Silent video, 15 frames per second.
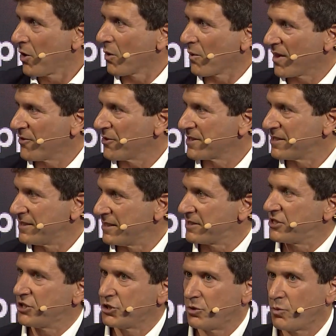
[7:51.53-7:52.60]
or whether it's a
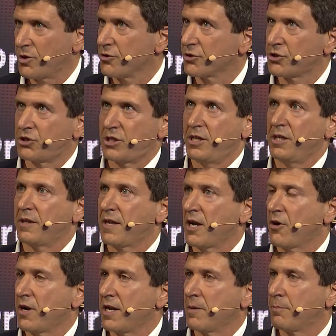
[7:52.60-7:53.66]
decision when you're sitting
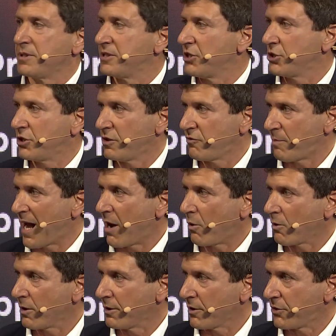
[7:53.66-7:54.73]
there in a position of
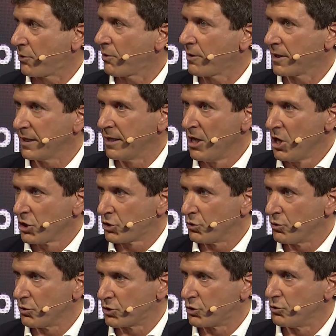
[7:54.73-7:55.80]
power and authority
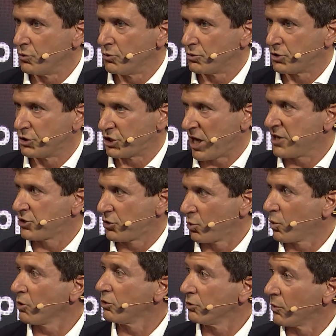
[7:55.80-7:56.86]
to, to, to change the
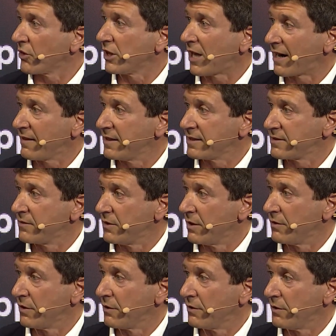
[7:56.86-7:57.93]
world with a lot of
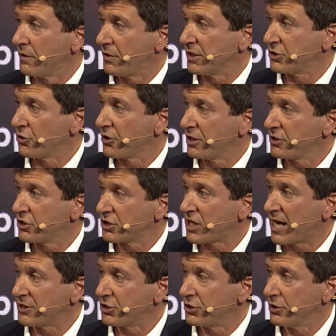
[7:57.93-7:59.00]
the, the, the things you're going to
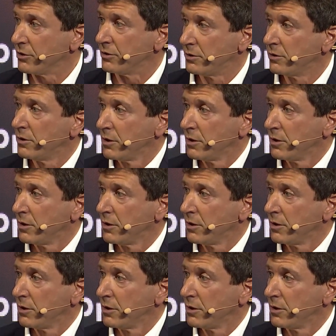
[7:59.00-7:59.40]
decide to do.